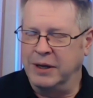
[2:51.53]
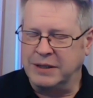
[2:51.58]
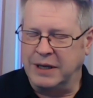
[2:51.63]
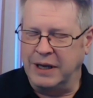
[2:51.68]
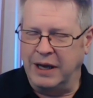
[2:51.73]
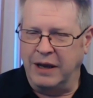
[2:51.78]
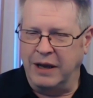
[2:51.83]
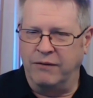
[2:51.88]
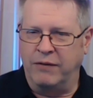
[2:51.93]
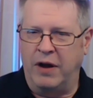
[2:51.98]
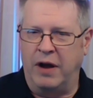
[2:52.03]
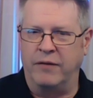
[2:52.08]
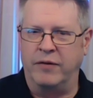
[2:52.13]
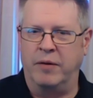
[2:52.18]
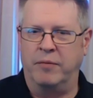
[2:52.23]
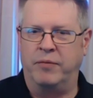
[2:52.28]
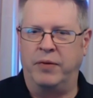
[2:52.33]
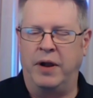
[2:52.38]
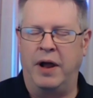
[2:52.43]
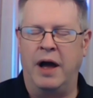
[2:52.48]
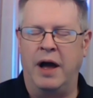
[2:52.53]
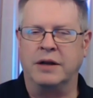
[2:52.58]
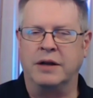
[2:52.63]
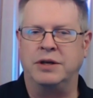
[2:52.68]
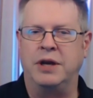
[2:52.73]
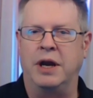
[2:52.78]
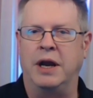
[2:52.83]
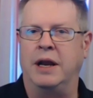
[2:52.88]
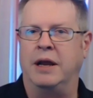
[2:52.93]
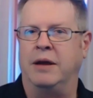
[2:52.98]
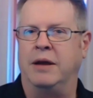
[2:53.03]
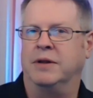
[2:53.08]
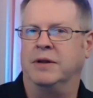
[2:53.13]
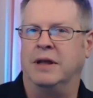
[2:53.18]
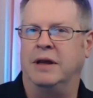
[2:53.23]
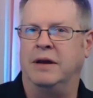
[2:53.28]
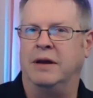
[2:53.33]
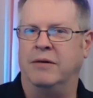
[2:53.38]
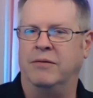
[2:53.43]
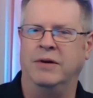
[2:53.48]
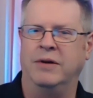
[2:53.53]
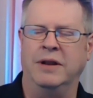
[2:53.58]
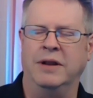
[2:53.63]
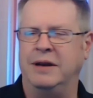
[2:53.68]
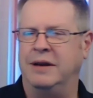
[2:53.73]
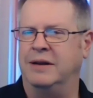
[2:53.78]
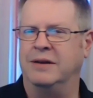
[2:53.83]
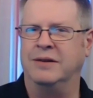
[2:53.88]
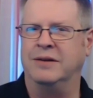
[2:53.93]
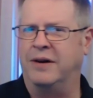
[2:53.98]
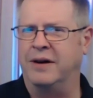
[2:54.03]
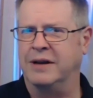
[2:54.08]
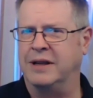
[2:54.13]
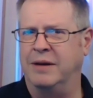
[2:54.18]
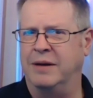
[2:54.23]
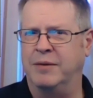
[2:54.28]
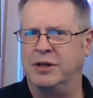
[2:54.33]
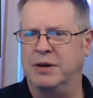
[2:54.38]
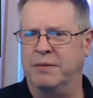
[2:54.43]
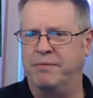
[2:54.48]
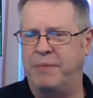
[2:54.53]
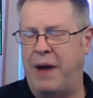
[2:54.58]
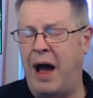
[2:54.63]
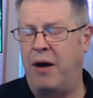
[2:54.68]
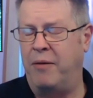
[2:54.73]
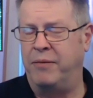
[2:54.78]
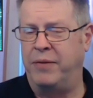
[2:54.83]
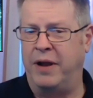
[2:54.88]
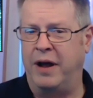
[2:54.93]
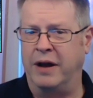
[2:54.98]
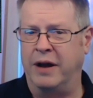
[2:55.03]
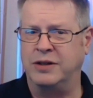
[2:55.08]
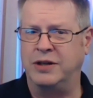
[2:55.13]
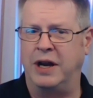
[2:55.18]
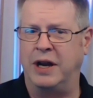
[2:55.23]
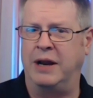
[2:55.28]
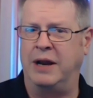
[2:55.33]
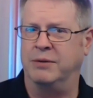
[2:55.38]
getting involved in blockchaining, but they really didn't talk that much about blockchaining.